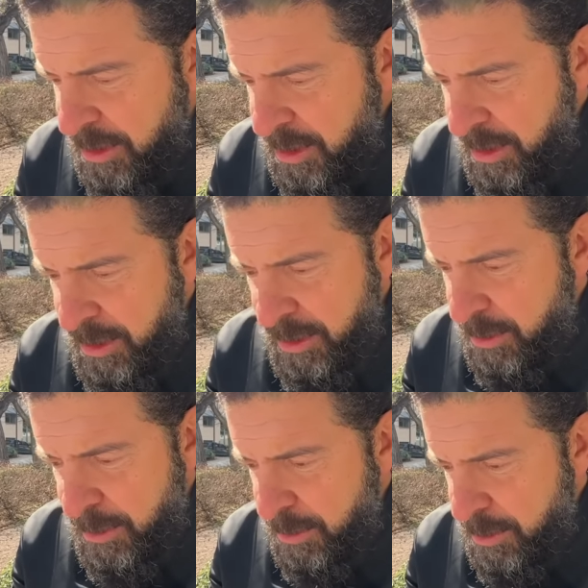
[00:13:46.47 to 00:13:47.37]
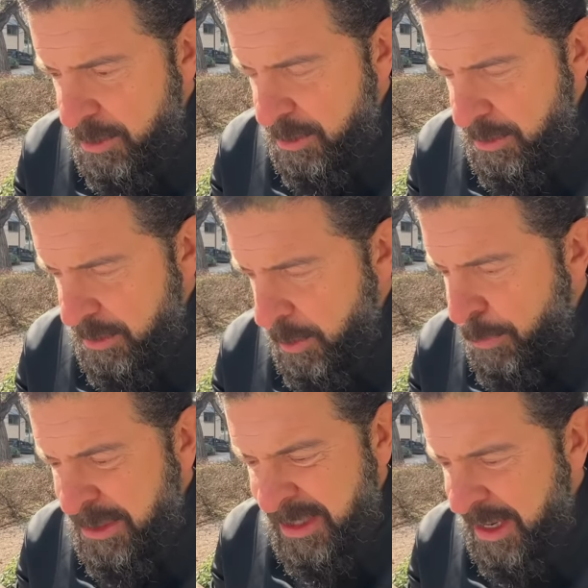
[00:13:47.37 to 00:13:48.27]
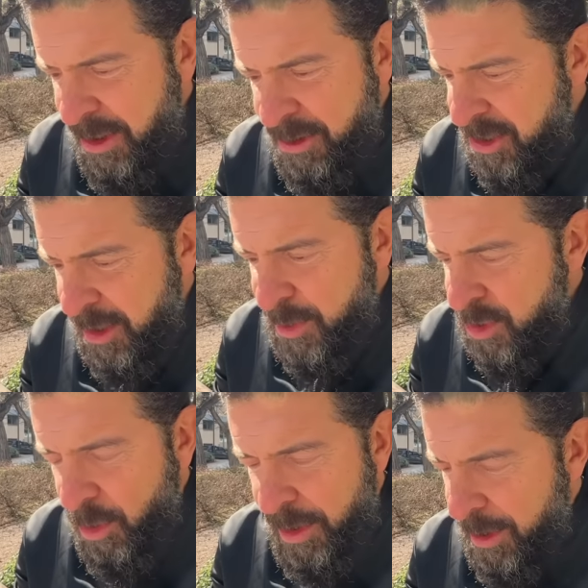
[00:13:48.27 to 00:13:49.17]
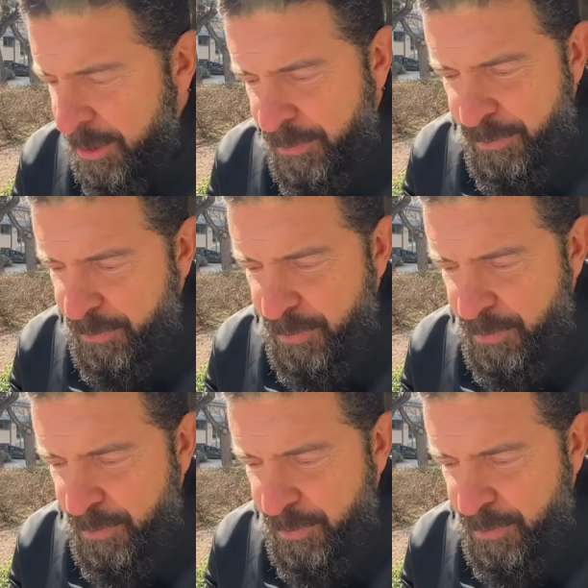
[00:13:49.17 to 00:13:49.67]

to put together some sort of